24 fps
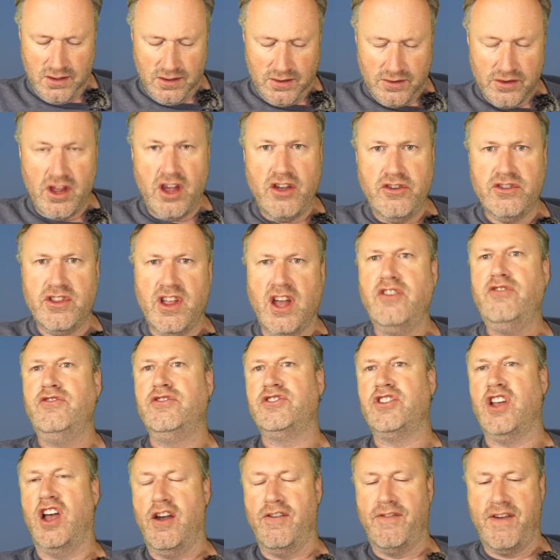
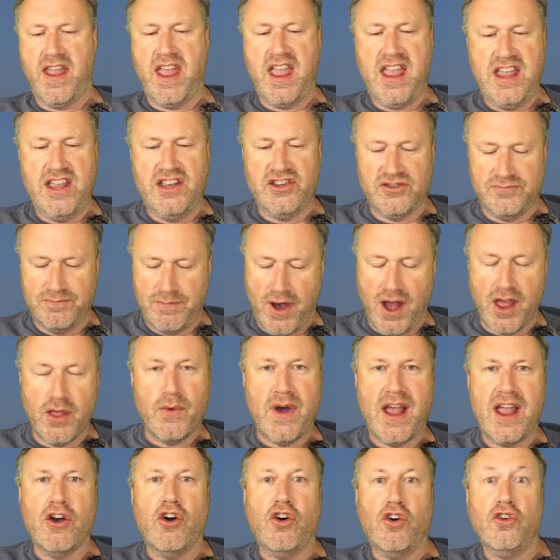Those RAEs, by the
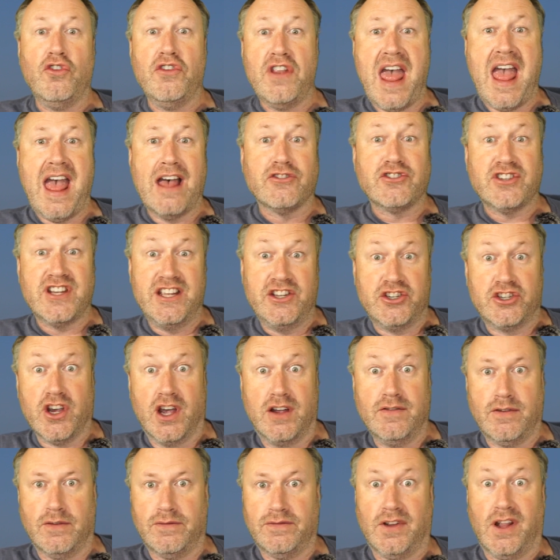way, all now teach
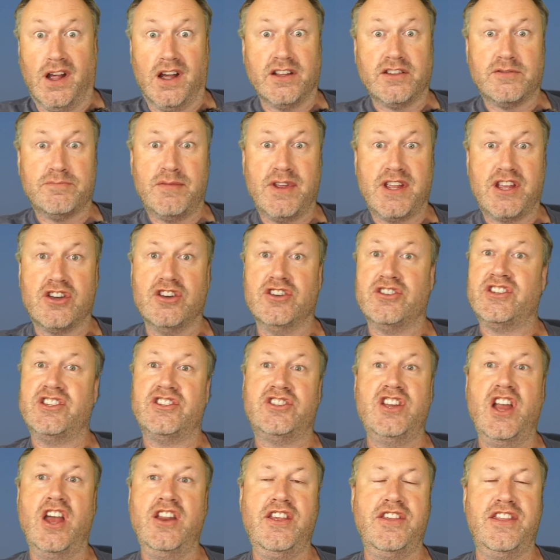overflight, because it's
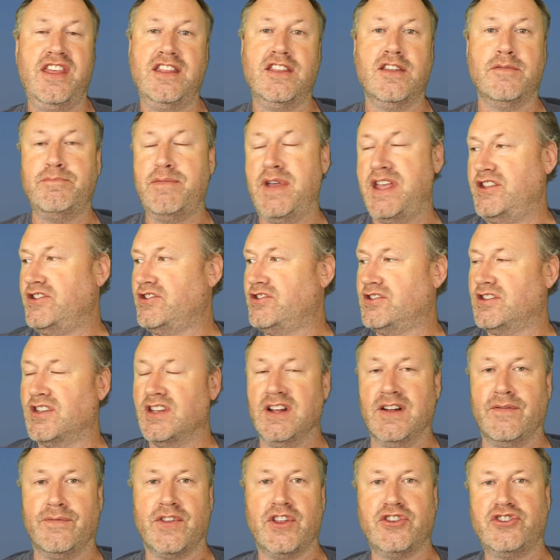the only thing that beats.
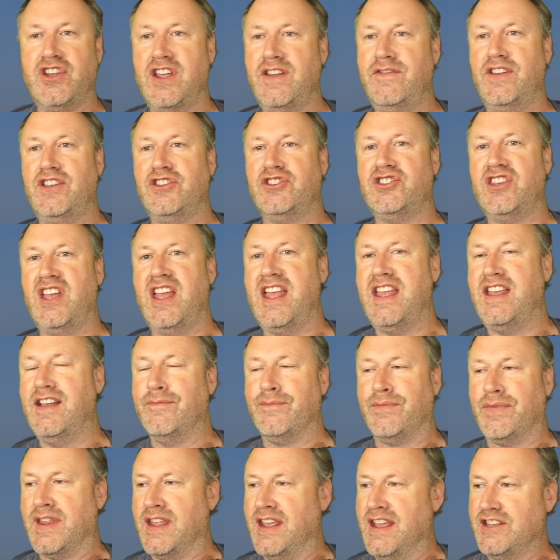The GVC
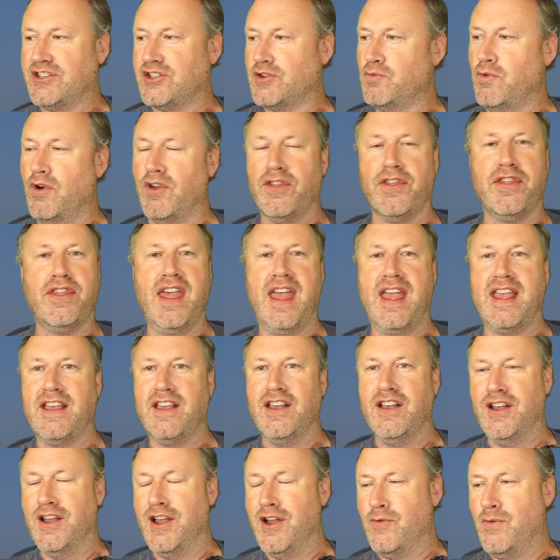is the one
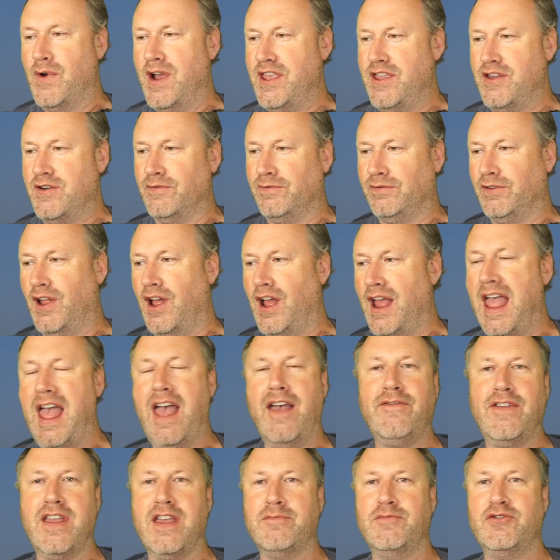thing where you can fly
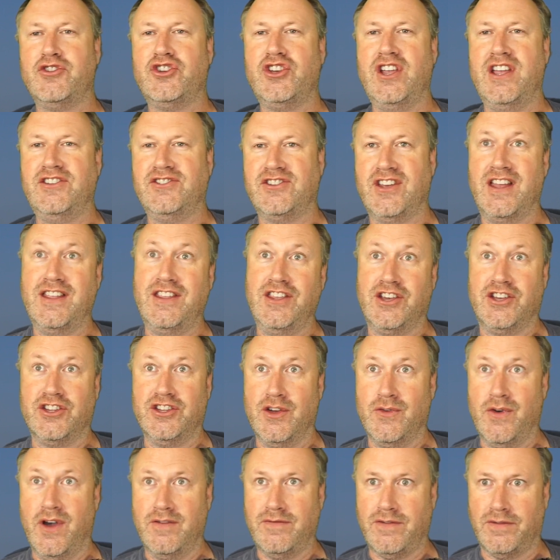heavier machines and you can
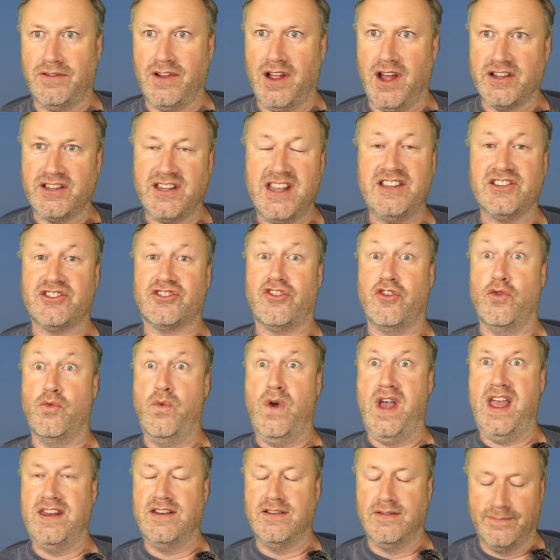do overflight. It's the
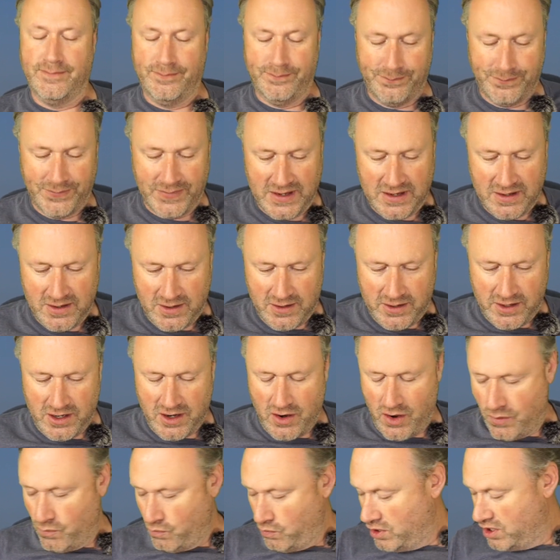win. You
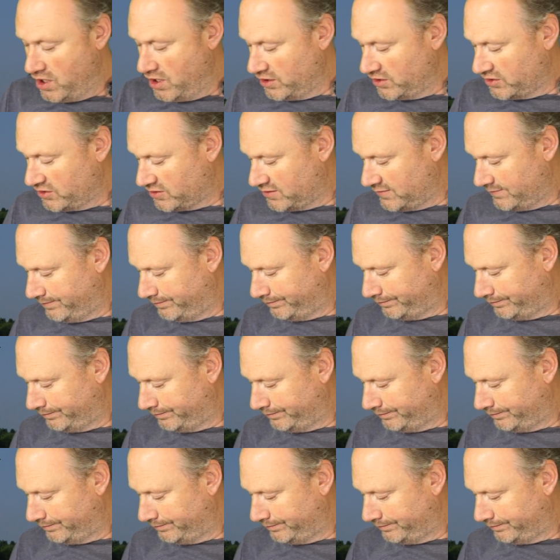know, it works.